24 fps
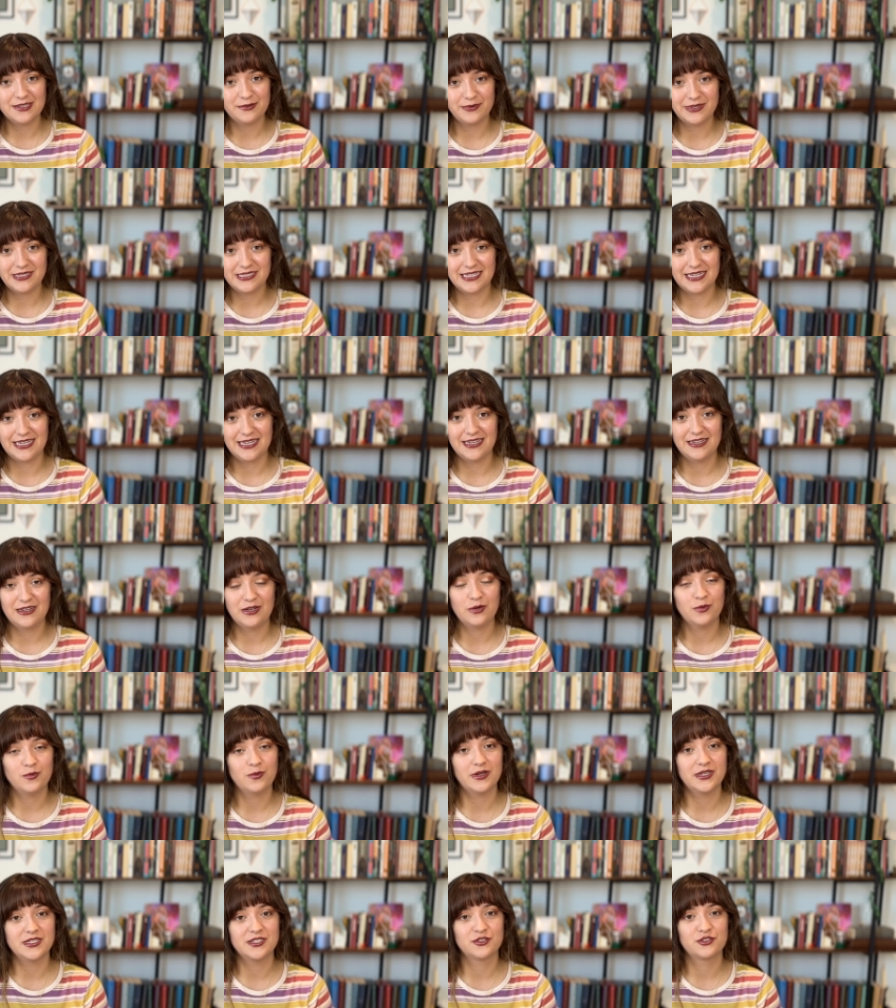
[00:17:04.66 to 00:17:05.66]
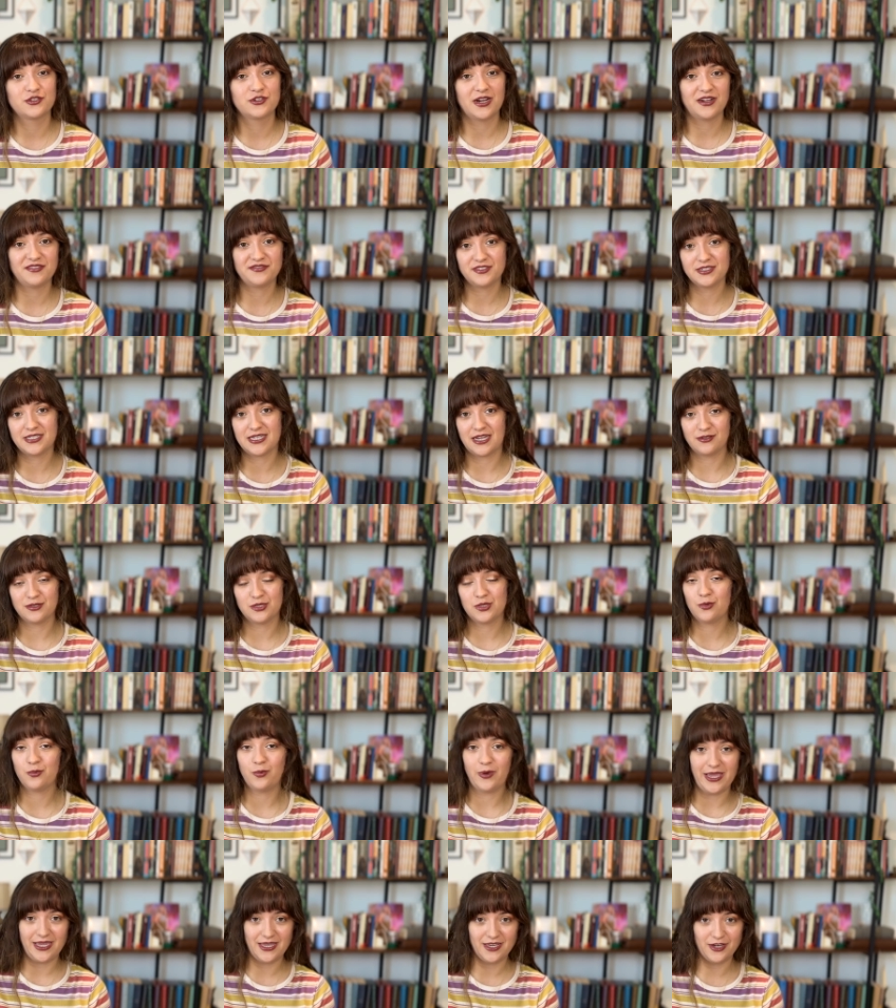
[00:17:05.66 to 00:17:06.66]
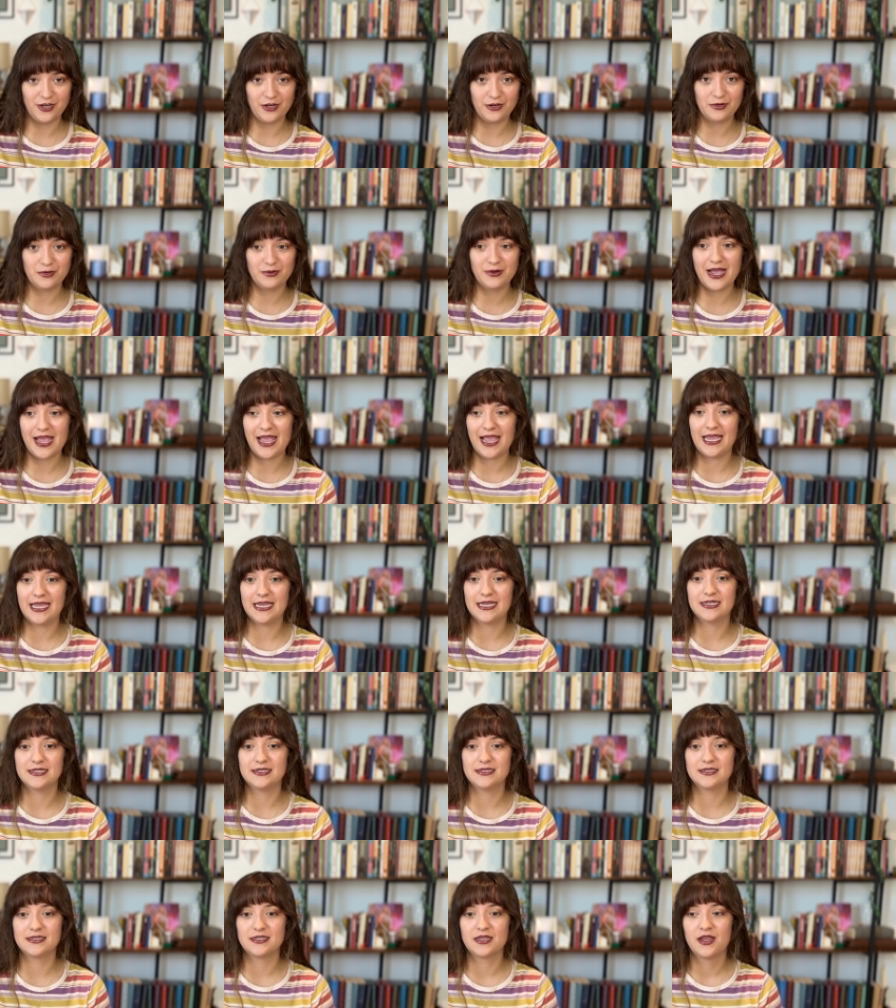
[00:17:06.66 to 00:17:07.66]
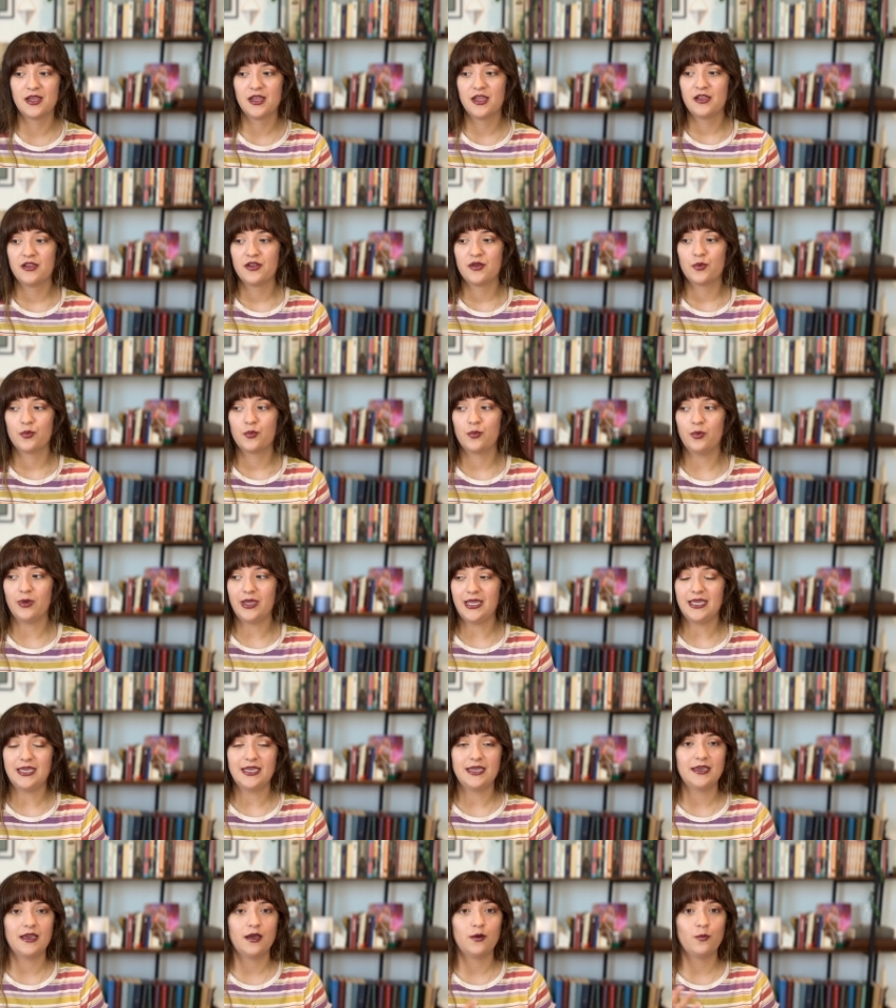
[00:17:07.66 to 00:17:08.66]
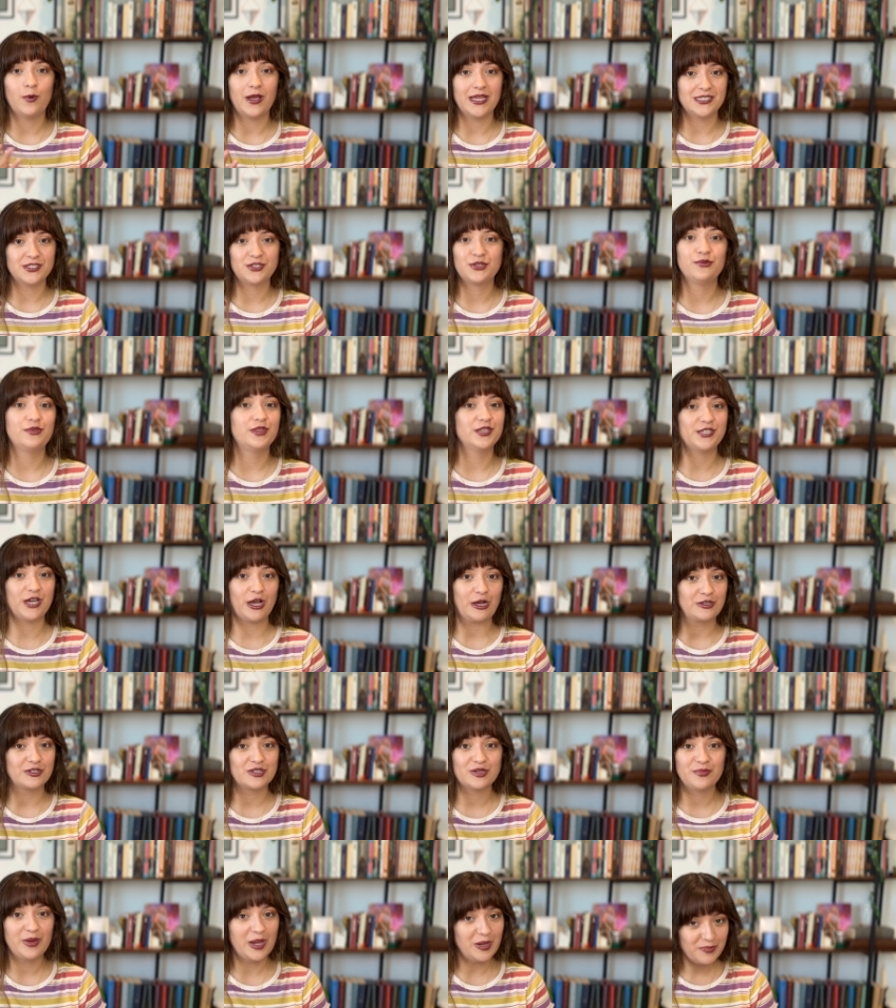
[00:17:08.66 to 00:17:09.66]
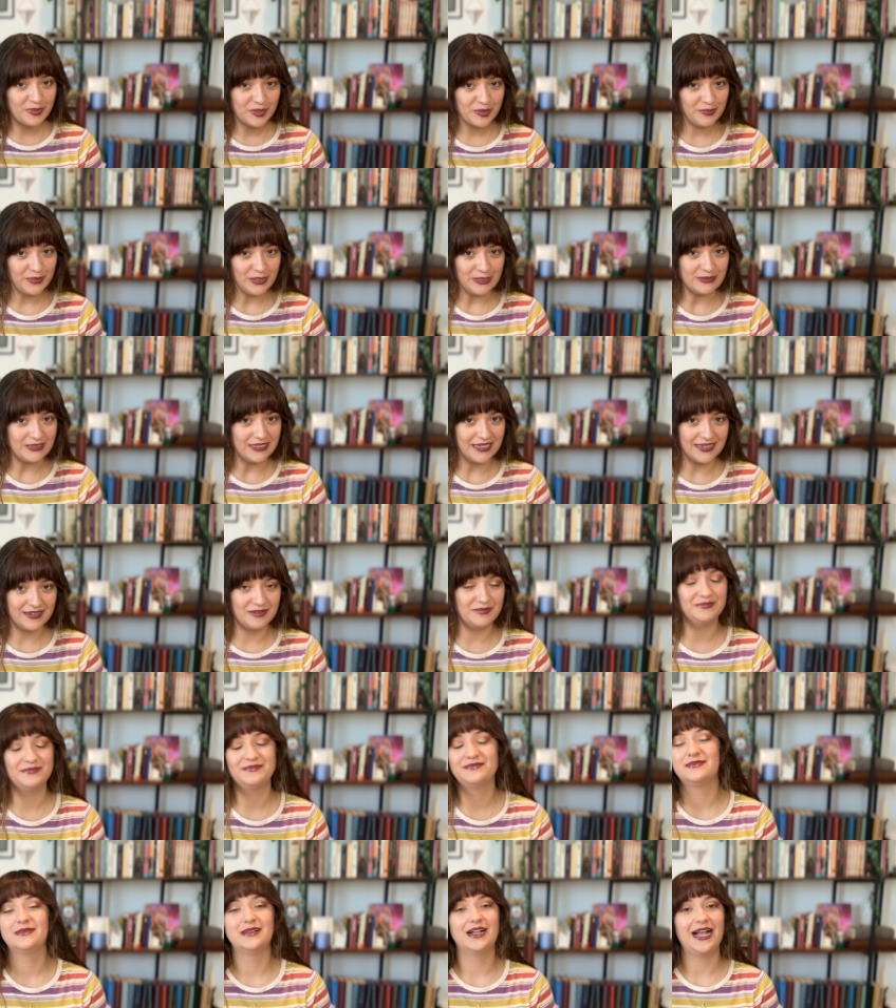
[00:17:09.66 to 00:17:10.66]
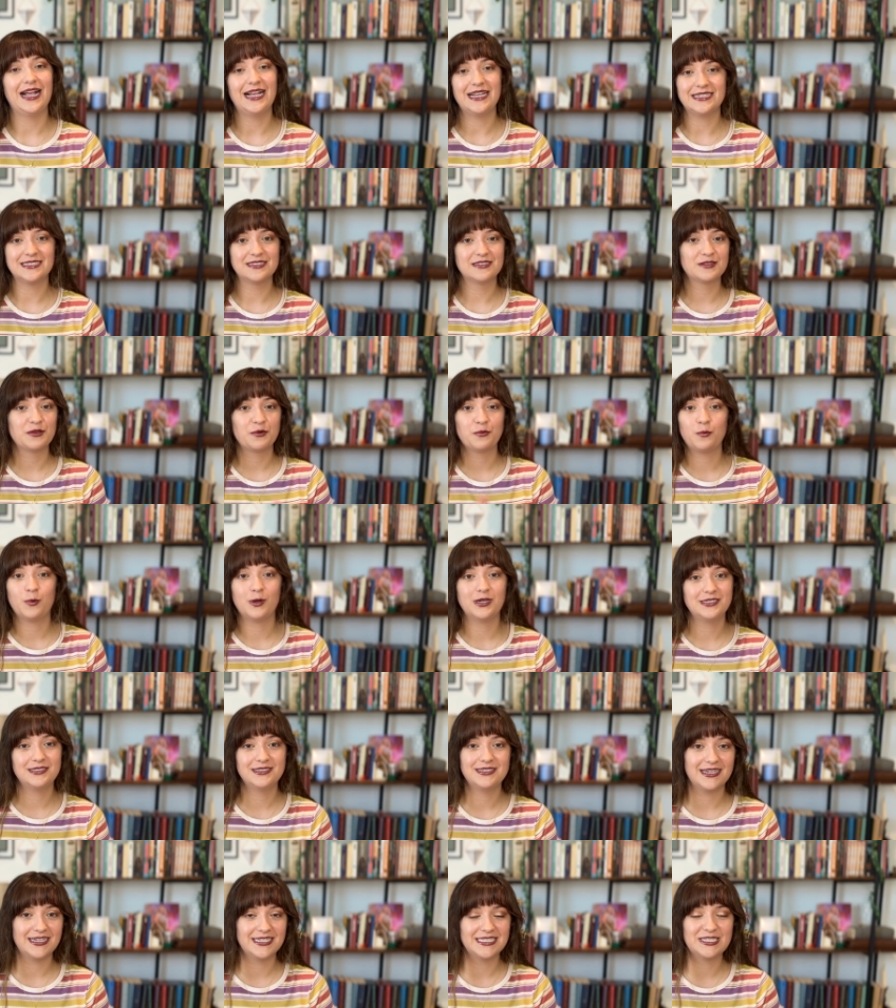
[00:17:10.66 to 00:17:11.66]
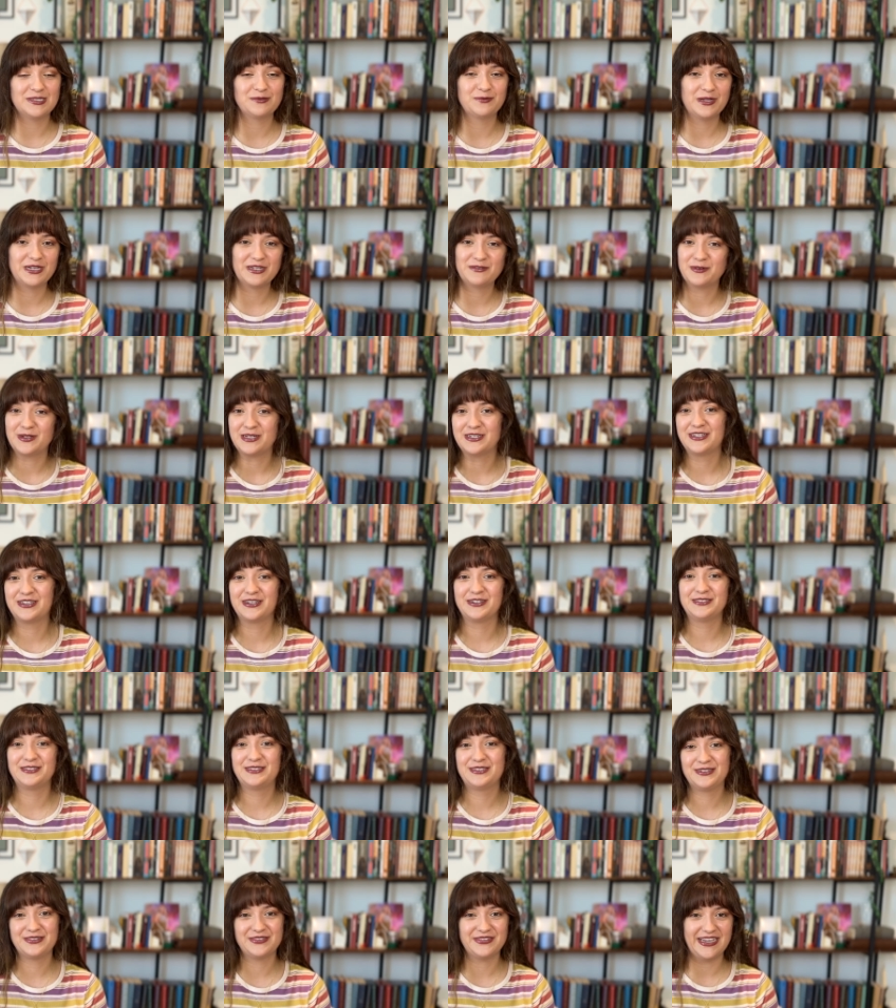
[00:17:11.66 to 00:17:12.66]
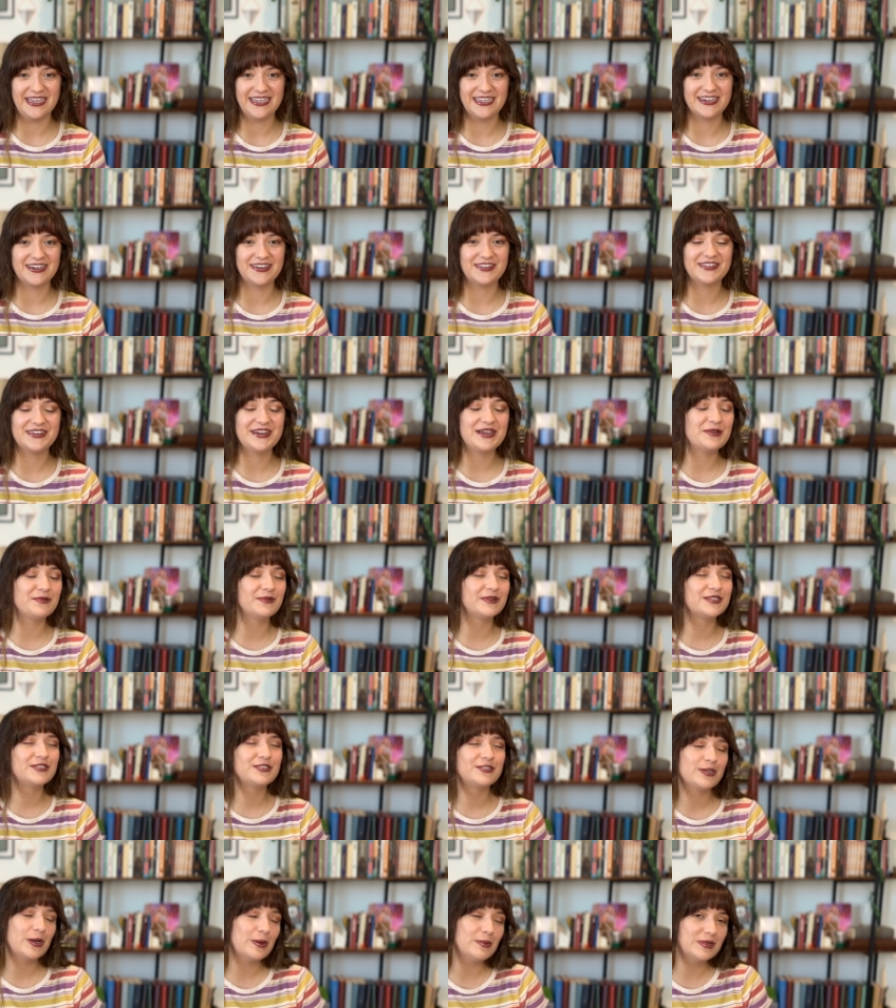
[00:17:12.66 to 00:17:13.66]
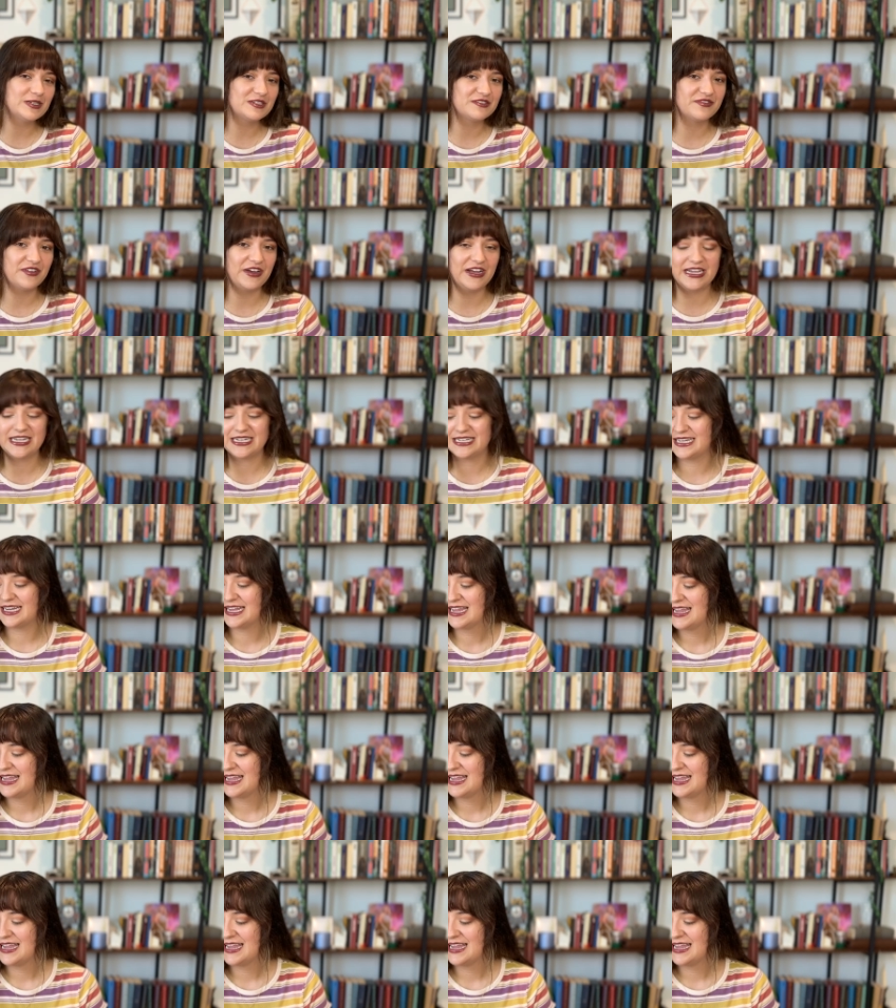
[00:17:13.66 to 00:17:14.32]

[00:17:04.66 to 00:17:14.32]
we did was travel down to Waco, and we went to the Dr. Pepper Museum, as one does when one goes to Waco. It was so much fun.